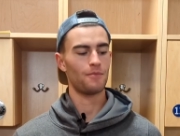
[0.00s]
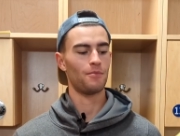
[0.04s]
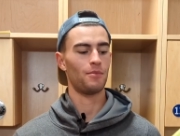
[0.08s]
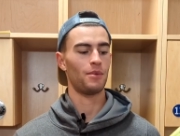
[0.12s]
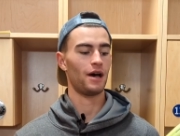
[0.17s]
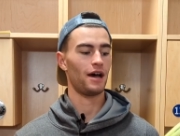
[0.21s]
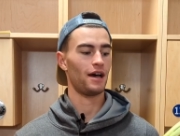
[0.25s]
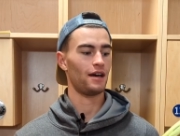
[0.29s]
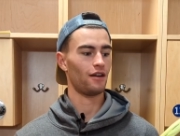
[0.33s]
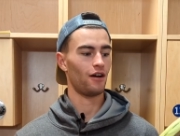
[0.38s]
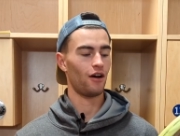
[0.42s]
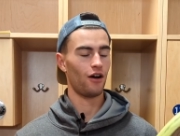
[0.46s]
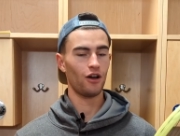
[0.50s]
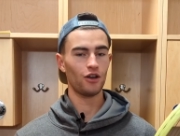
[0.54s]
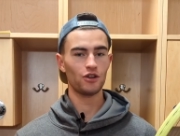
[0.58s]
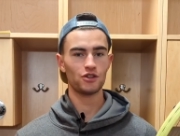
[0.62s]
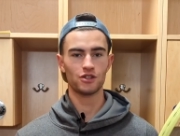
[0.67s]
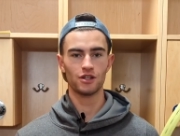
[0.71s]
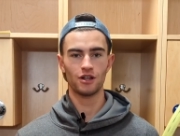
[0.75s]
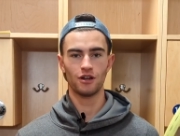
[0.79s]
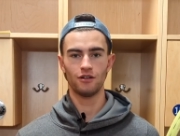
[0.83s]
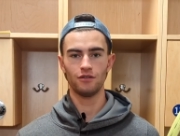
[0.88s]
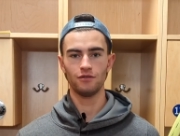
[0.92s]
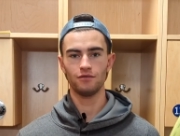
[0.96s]
But
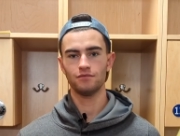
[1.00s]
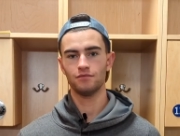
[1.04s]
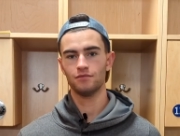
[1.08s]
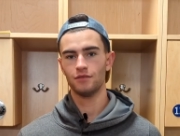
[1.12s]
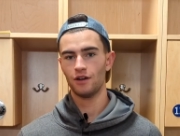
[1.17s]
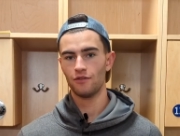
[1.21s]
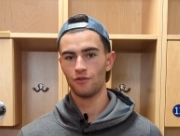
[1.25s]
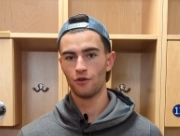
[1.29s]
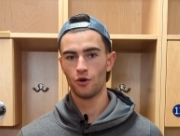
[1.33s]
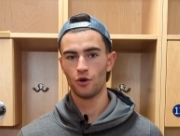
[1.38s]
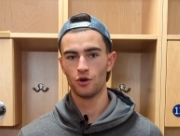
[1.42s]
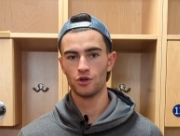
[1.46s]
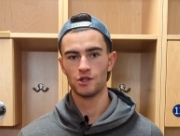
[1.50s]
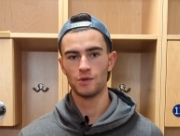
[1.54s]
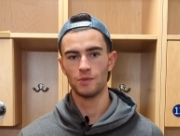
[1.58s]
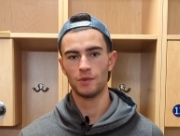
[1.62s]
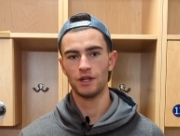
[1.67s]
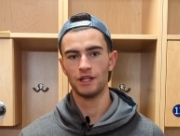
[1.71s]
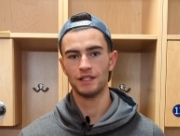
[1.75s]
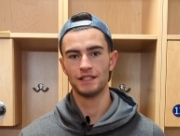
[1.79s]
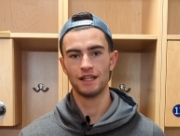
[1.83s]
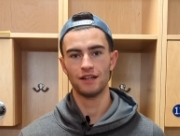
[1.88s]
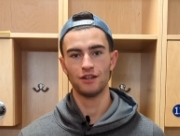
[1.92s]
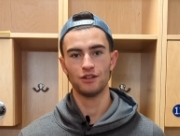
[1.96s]
also, of course, I'm
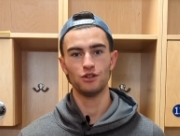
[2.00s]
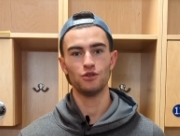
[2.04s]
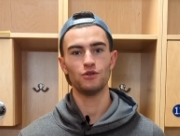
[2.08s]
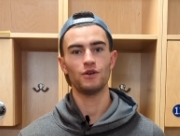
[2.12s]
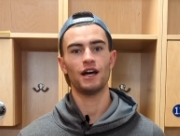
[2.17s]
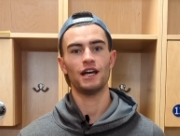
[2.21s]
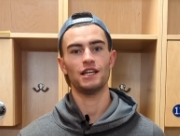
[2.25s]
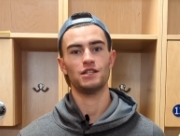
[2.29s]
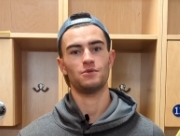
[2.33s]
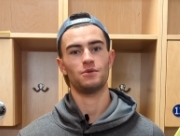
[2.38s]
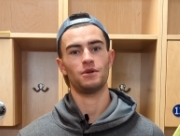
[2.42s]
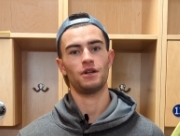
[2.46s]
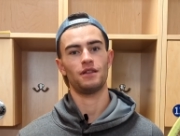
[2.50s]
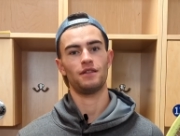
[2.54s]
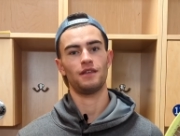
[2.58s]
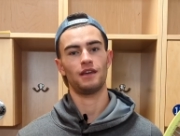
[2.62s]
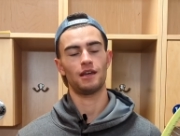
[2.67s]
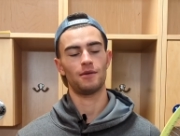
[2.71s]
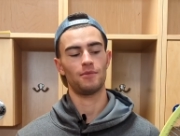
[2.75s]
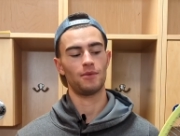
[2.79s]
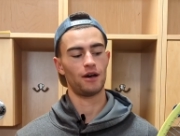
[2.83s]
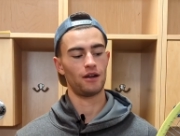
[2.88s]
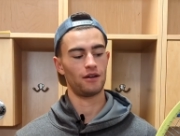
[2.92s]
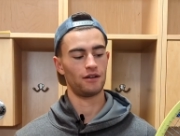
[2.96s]
going to tell you guys what I
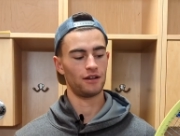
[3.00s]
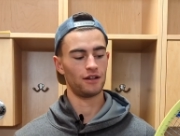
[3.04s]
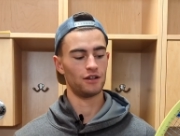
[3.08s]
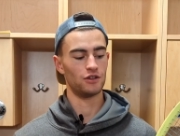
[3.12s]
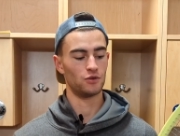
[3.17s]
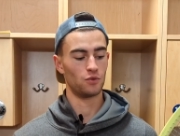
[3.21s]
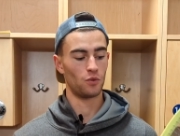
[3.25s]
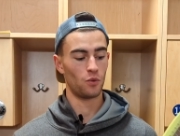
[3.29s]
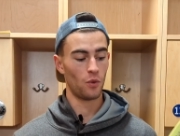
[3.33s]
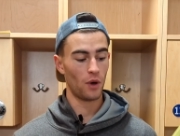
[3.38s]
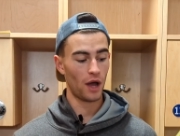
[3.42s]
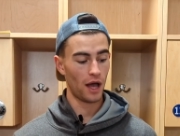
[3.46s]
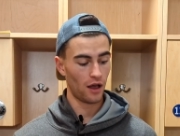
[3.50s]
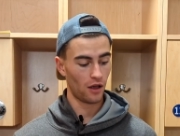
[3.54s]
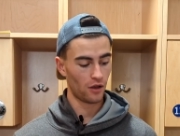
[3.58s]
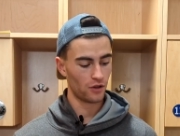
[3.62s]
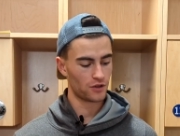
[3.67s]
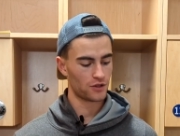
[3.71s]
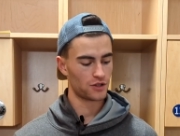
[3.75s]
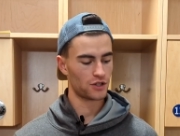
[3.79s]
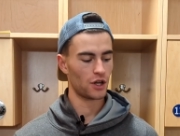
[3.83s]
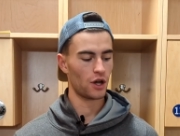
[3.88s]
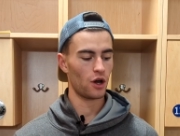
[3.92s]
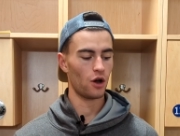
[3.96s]
think about it as well.
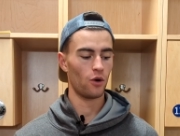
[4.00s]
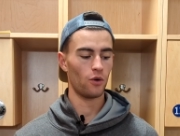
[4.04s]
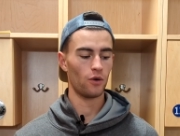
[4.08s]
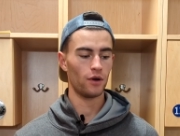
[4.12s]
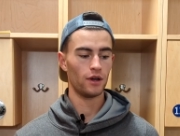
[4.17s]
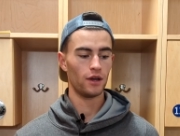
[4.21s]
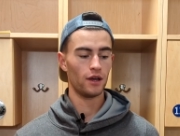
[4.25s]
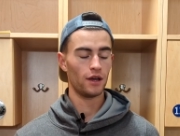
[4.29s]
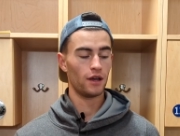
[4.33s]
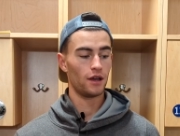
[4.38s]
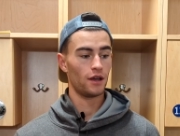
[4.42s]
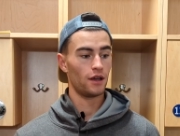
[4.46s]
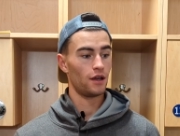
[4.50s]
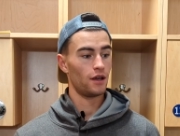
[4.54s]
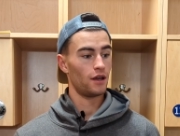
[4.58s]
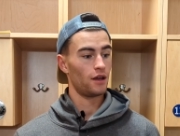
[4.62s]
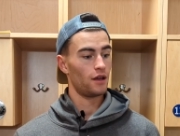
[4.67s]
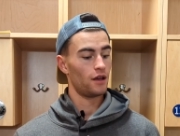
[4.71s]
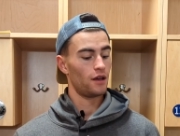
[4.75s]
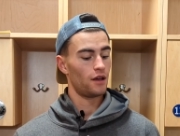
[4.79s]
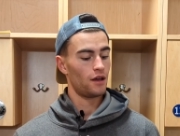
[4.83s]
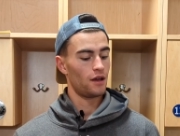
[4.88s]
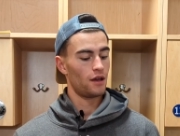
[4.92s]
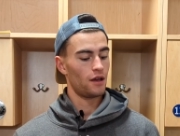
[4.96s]
So,
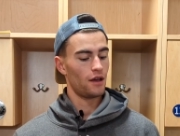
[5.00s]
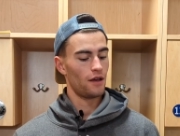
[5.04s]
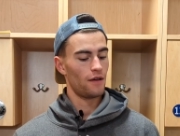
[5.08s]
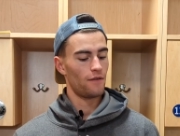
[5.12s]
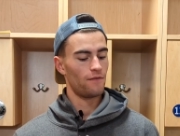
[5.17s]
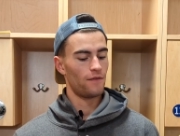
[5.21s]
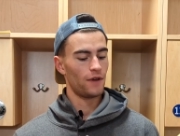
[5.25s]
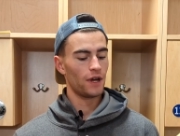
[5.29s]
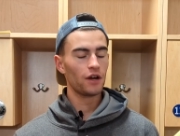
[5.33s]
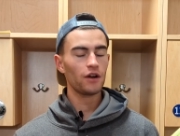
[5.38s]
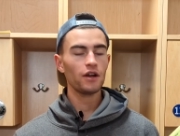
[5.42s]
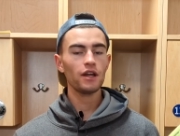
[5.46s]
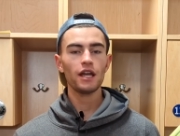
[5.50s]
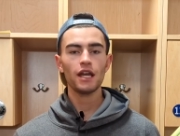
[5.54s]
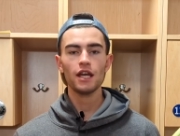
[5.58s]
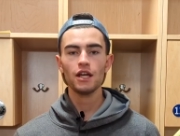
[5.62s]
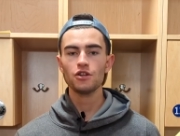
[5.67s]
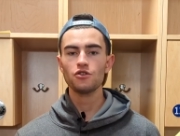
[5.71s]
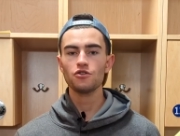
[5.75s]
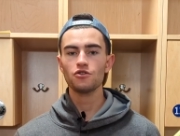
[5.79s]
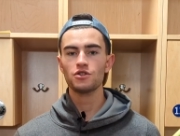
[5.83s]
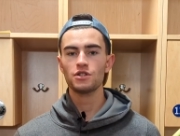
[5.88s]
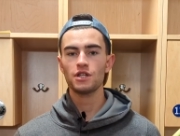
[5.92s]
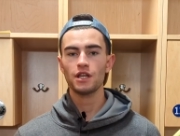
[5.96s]
very
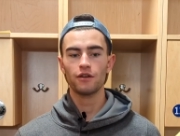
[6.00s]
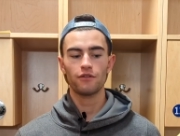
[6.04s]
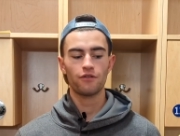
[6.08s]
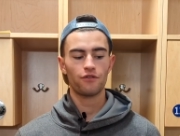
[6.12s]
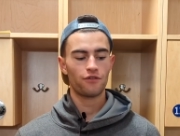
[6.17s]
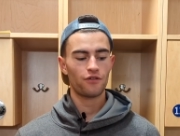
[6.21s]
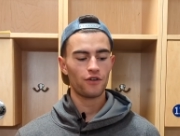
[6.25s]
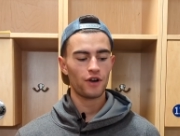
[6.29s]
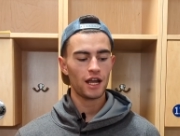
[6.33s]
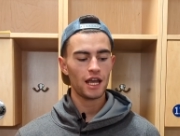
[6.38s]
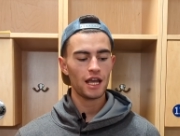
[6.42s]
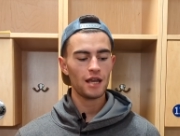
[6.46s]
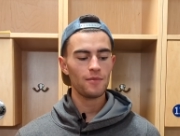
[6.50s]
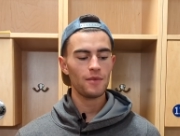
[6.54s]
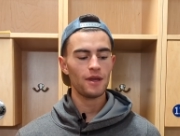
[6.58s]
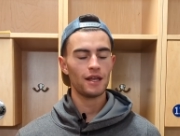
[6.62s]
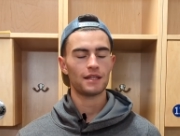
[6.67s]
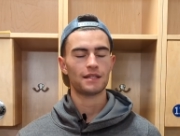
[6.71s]
interesting frame.